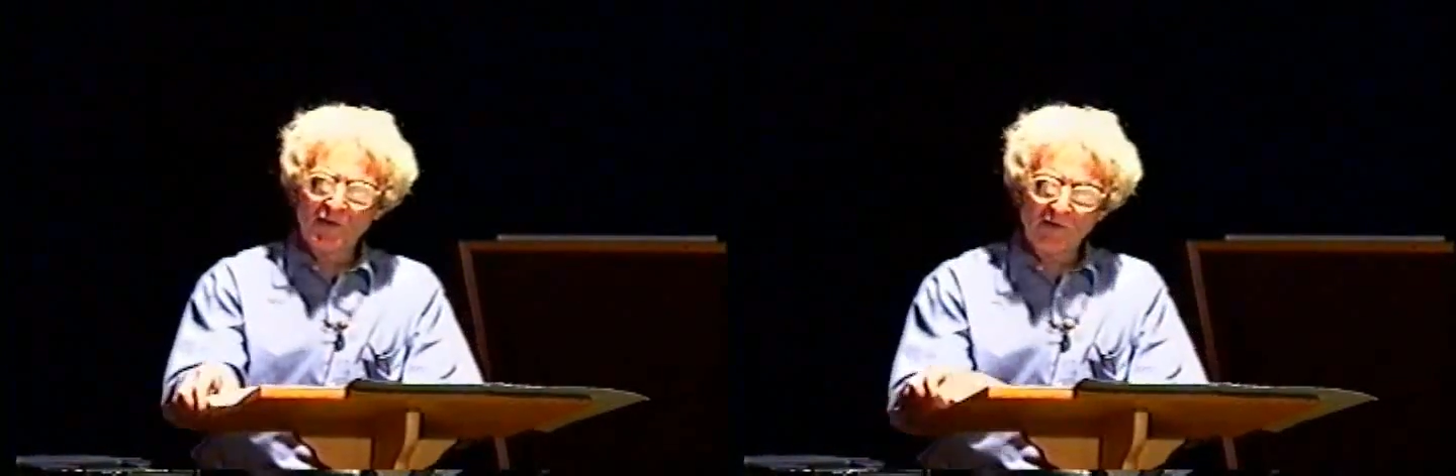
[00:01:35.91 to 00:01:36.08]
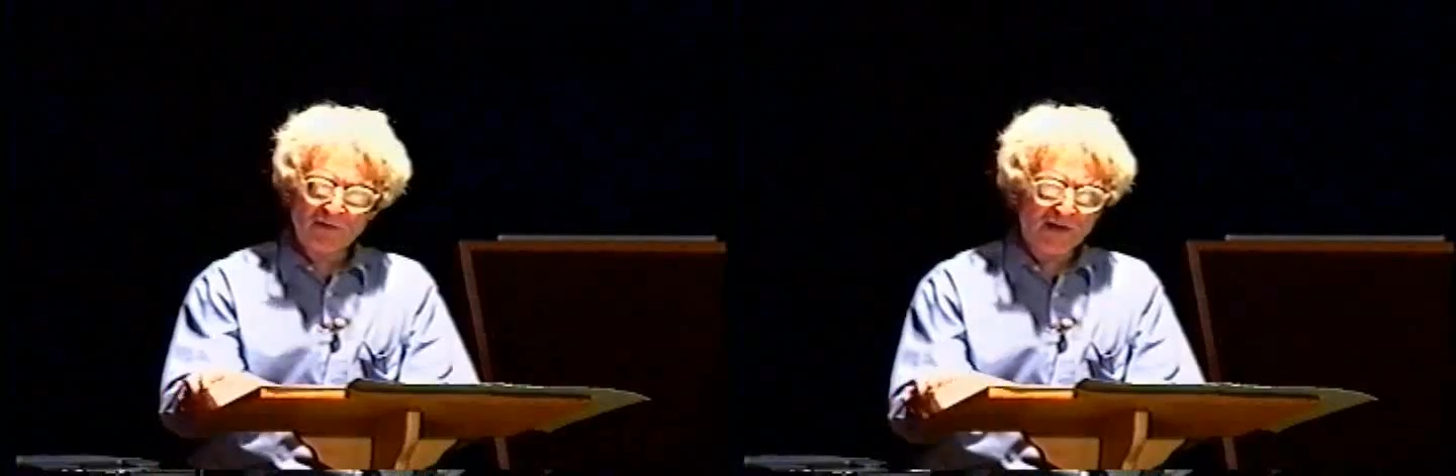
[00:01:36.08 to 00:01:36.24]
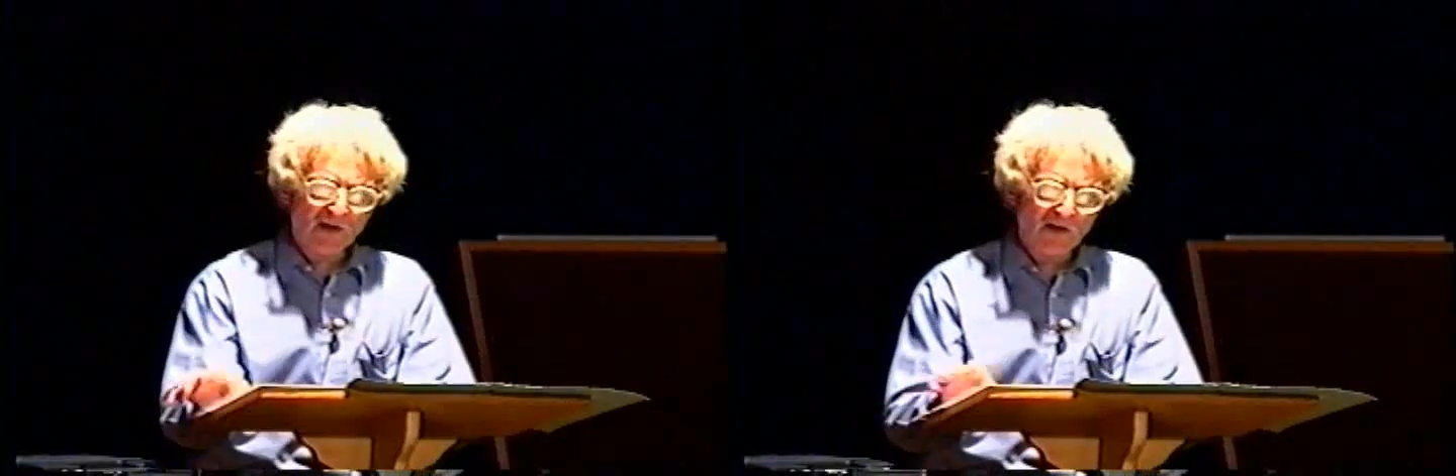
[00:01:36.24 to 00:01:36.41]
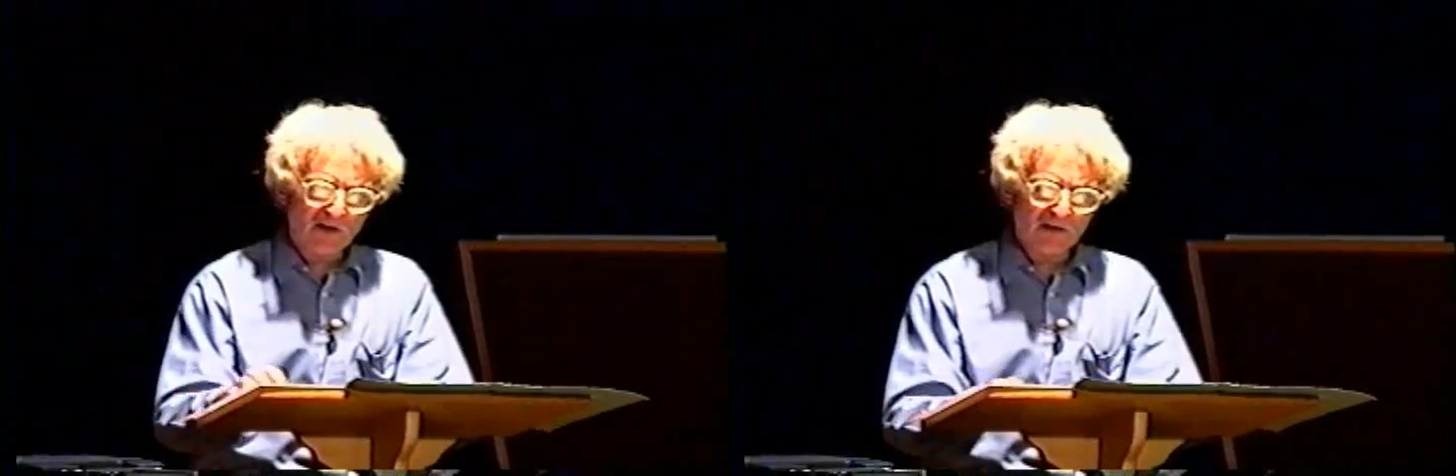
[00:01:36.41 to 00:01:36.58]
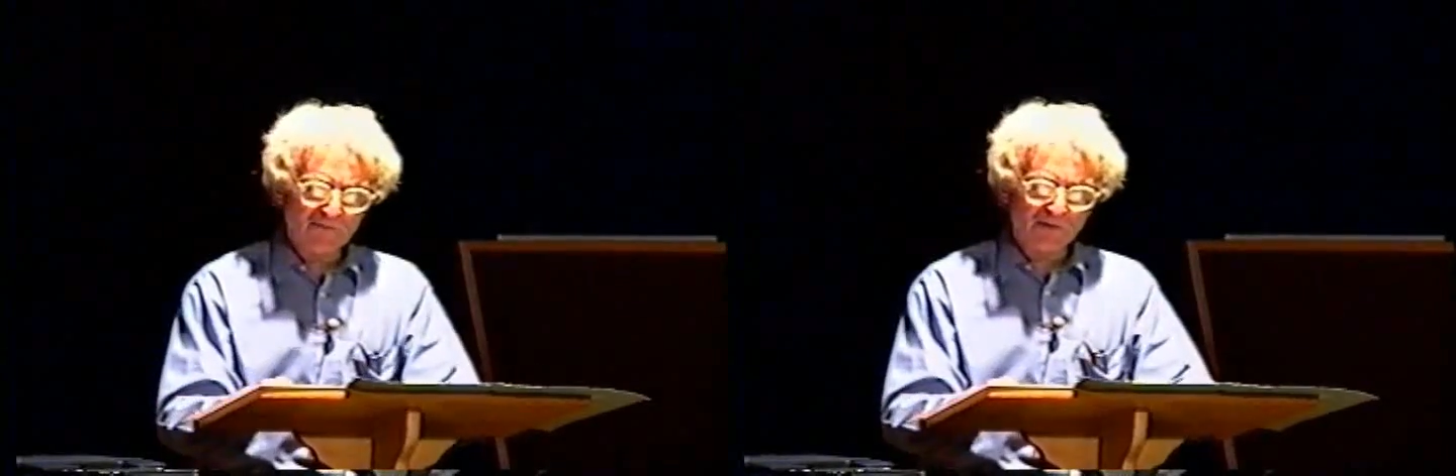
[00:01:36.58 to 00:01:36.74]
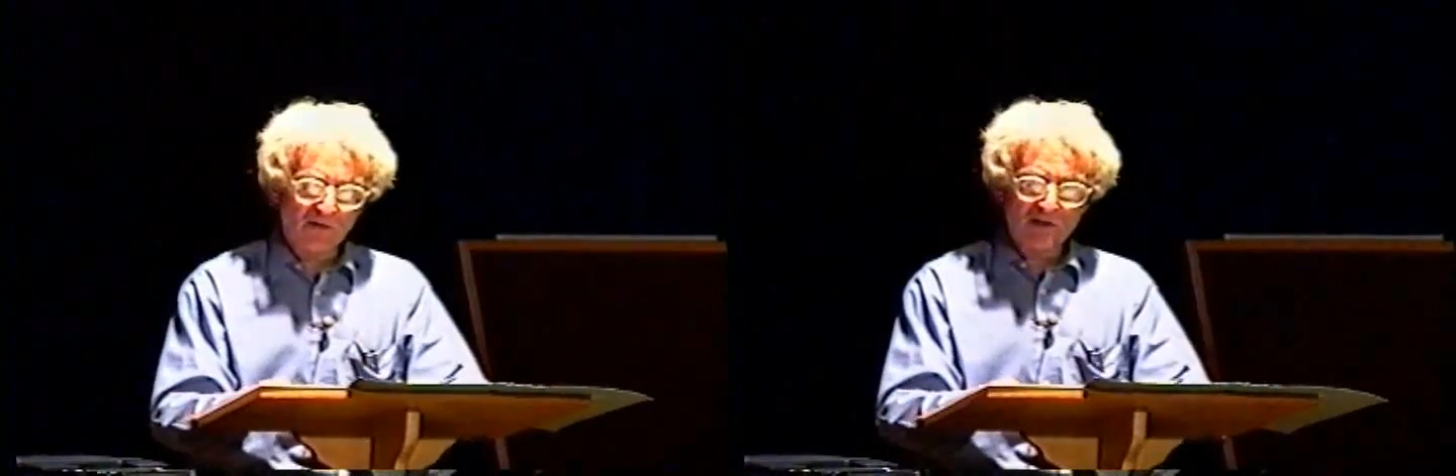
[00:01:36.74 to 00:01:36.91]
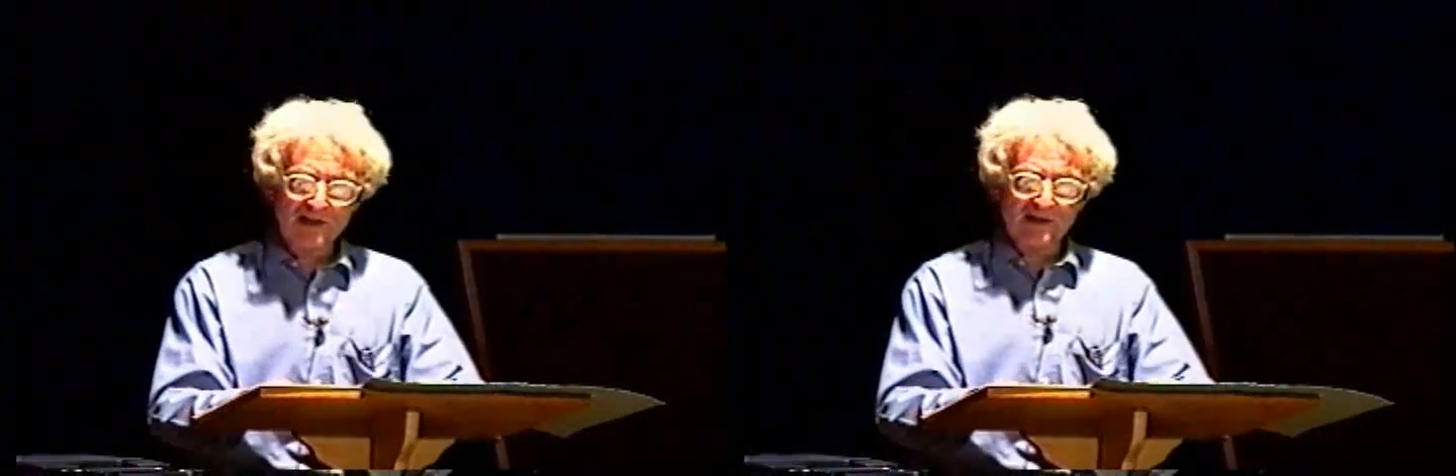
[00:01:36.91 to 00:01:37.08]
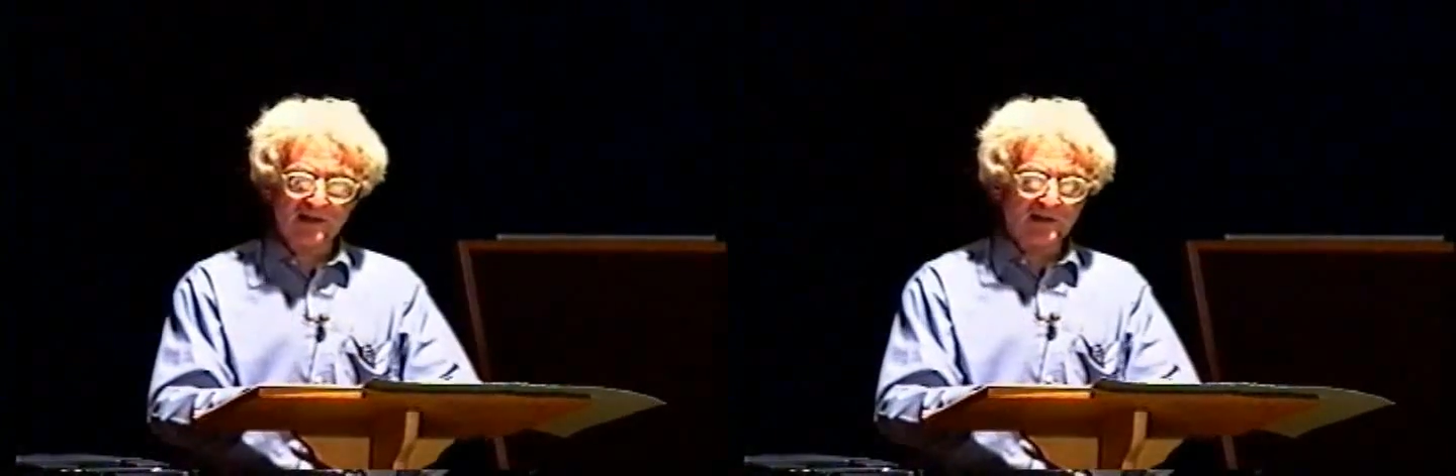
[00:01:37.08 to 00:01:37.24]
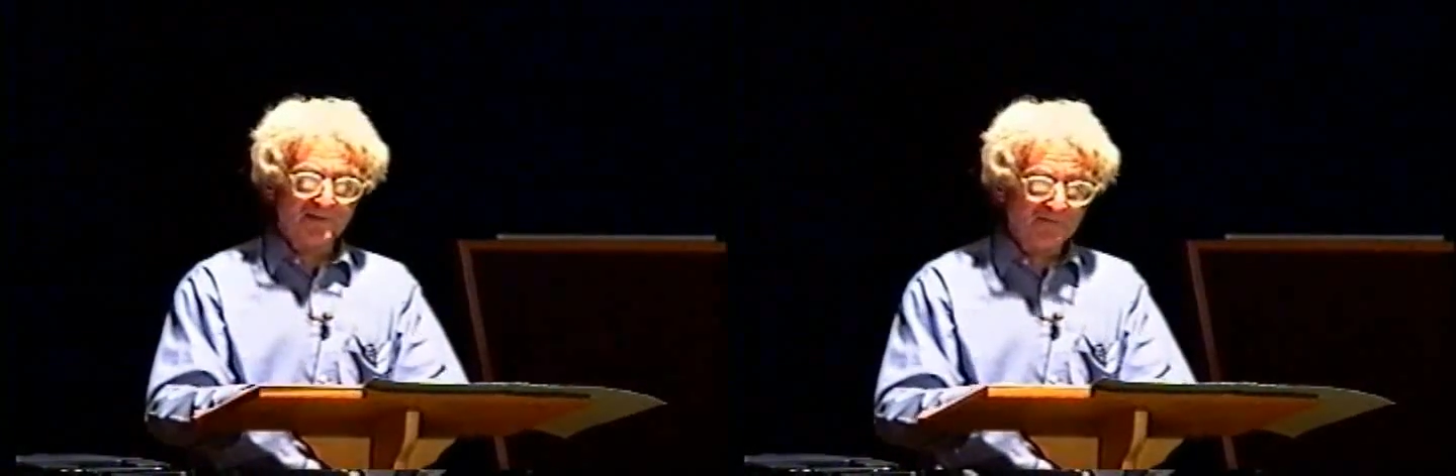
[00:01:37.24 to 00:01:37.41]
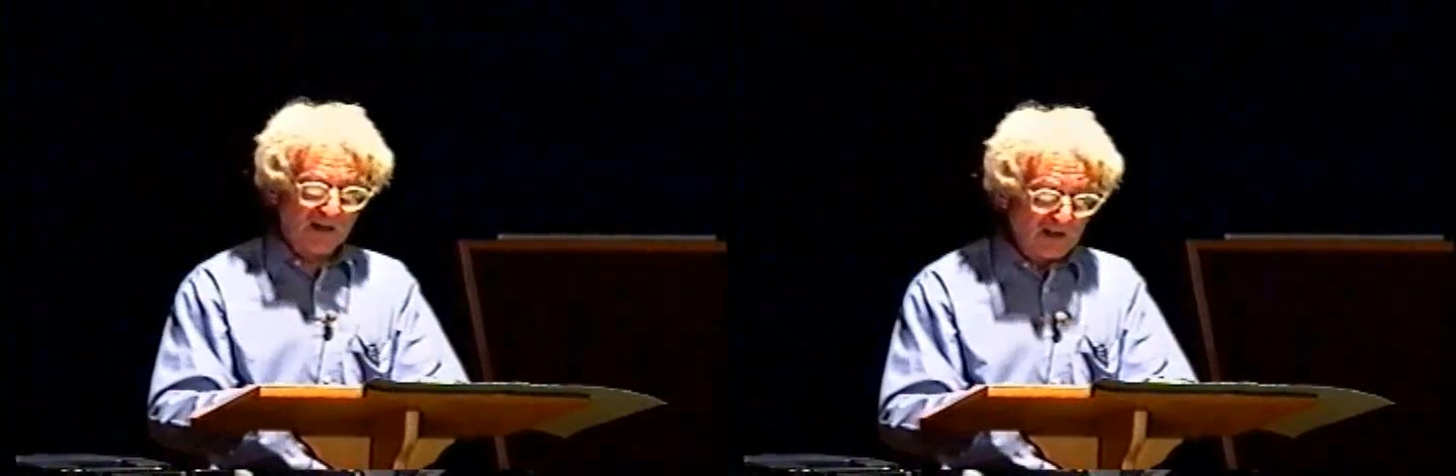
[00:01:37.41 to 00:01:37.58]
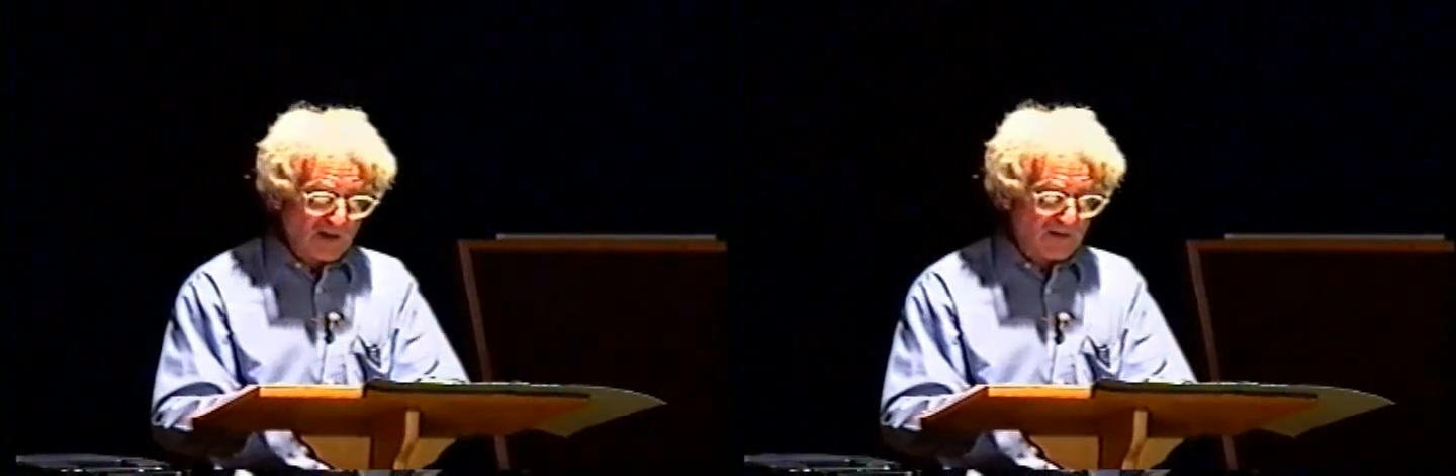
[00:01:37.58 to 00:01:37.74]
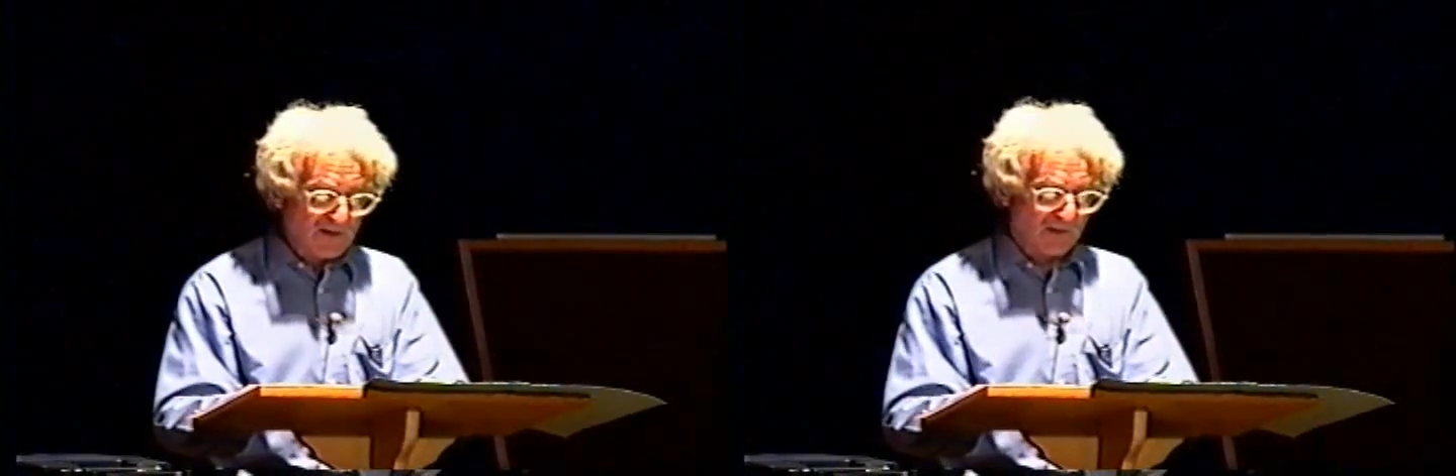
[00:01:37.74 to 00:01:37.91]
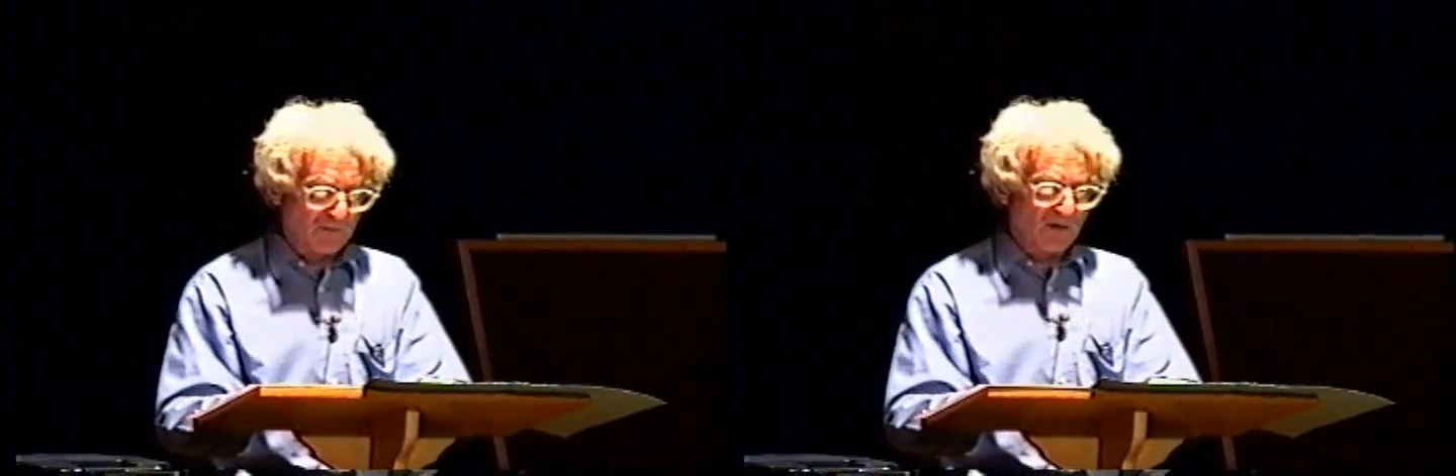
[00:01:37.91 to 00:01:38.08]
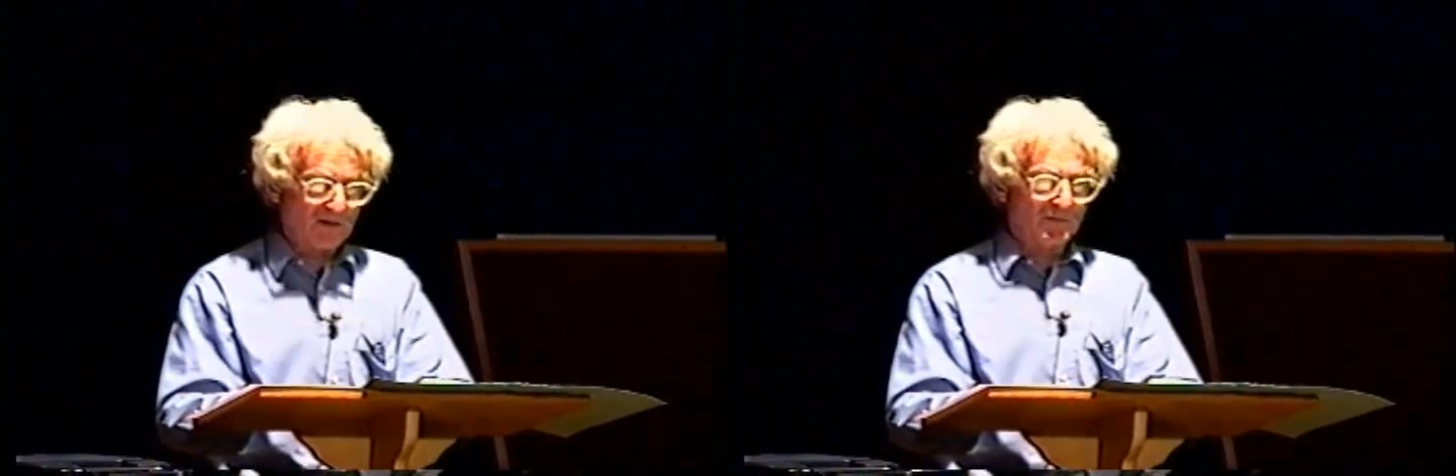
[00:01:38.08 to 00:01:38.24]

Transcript: little inventions on Morgenbesser's part.